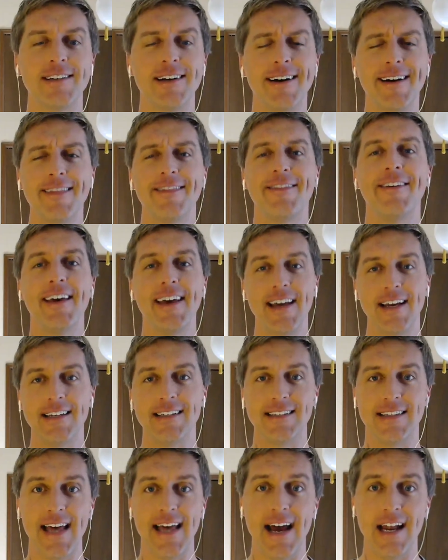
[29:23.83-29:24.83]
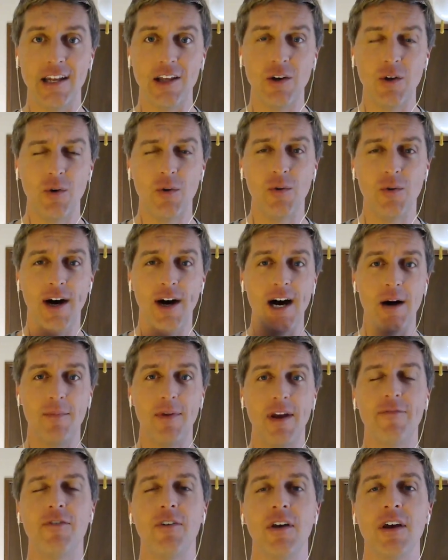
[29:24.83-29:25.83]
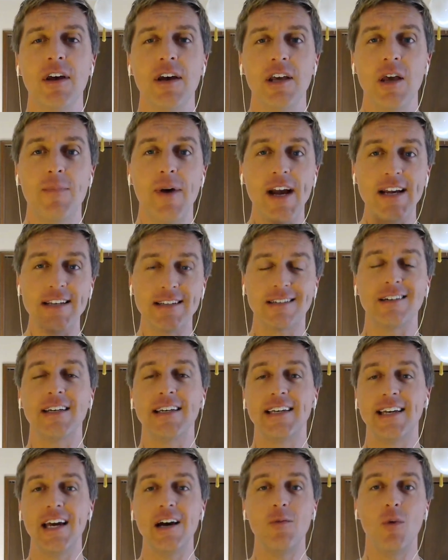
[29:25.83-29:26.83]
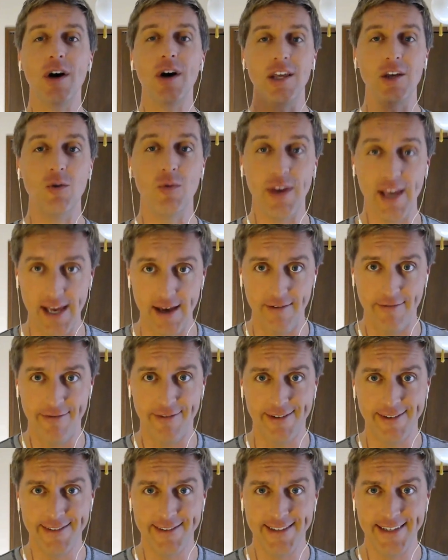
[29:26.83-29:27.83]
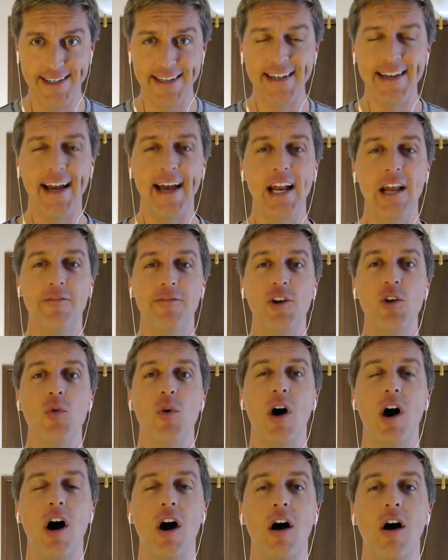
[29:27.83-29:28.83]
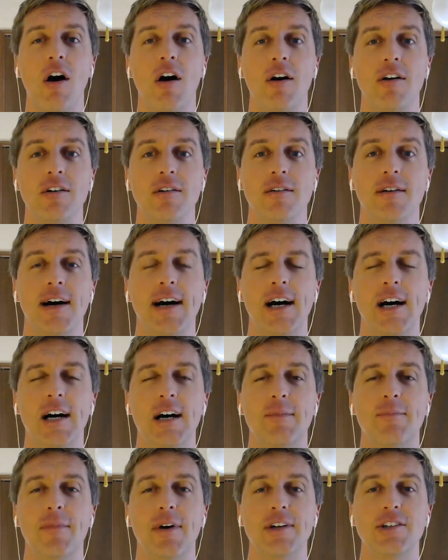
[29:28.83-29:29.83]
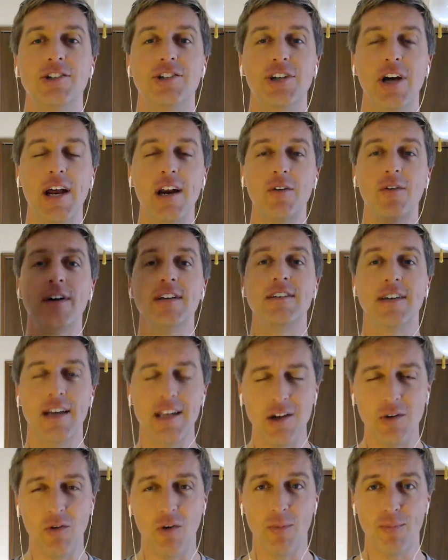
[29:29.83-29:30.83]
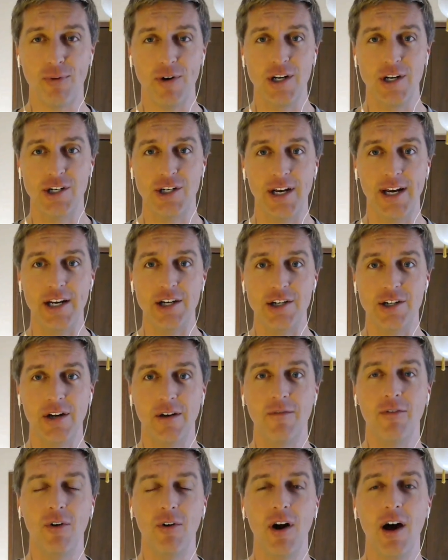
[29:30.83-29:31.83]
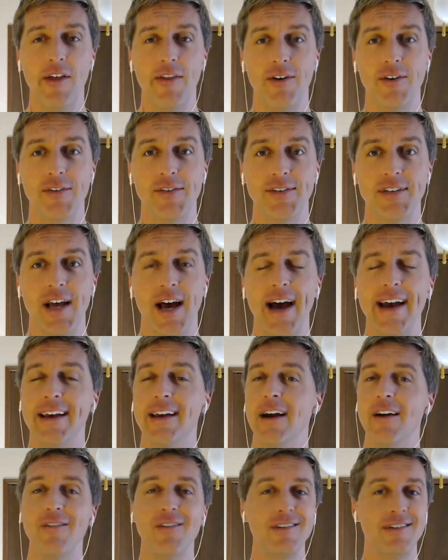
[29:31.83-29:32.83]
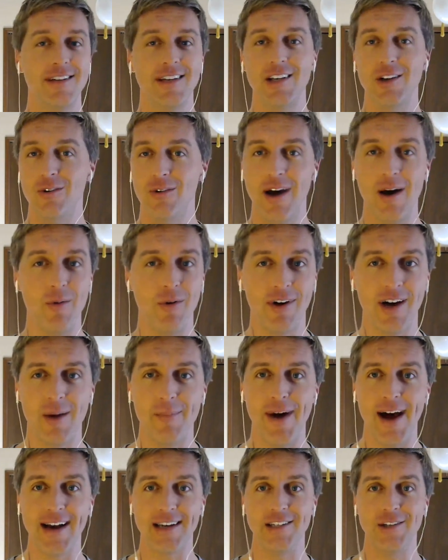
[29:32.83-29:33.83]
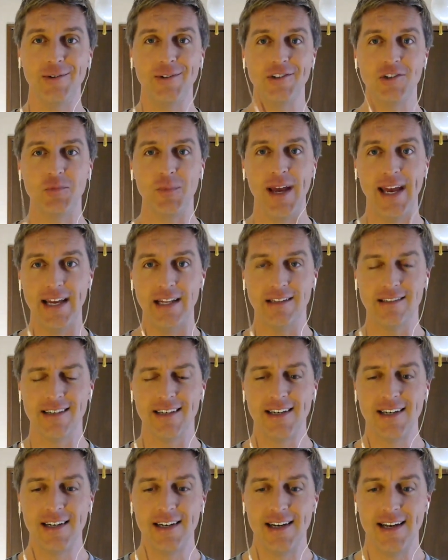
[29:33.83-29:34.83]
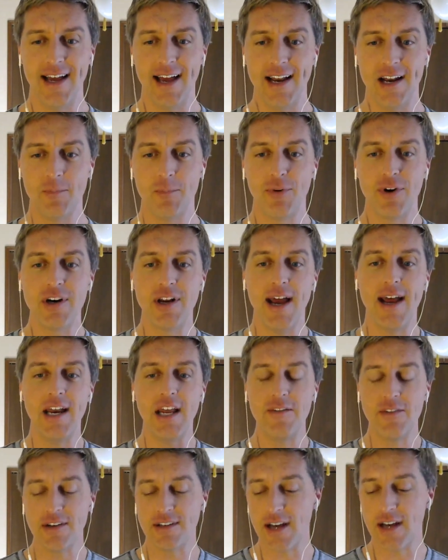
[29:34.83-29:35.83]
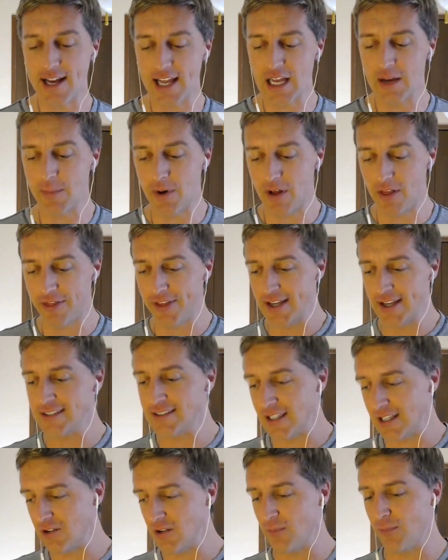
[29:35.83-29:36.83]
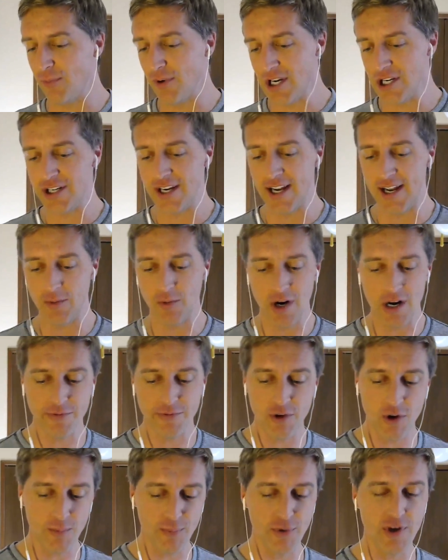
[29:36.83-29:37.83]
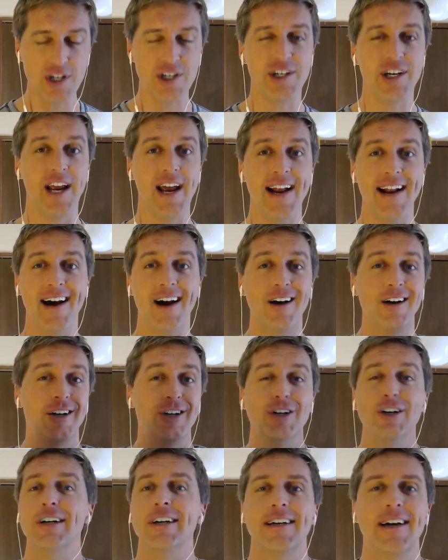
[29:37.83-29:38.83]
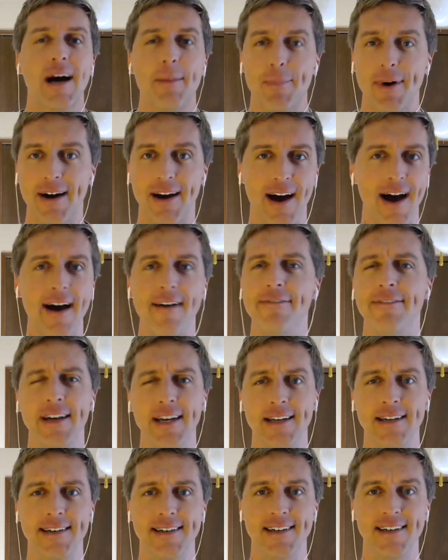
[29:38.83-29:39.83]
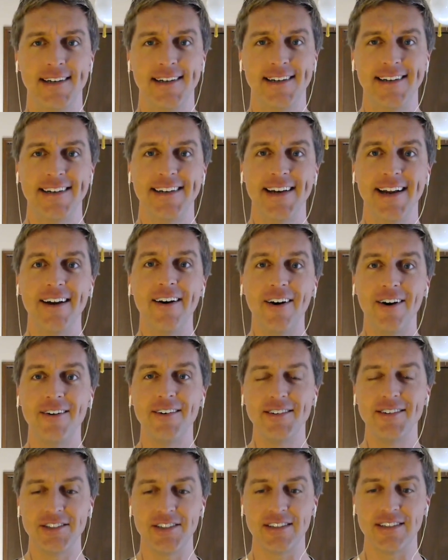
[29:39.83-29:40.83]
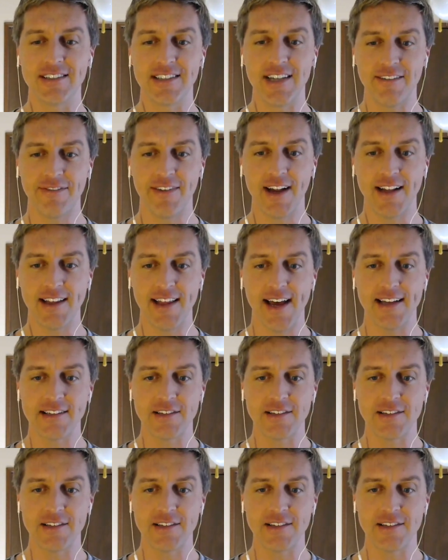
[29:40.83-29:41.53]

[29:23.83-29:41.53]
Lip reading: on things that you basically get what you give. And if you are generous in your appreciation for others, I guarantee you that will come back to you in spades. Mm-hmm. And even talking about things that you appreciate. What if you appreciate a good cup of coffee? You know, just stuff like that.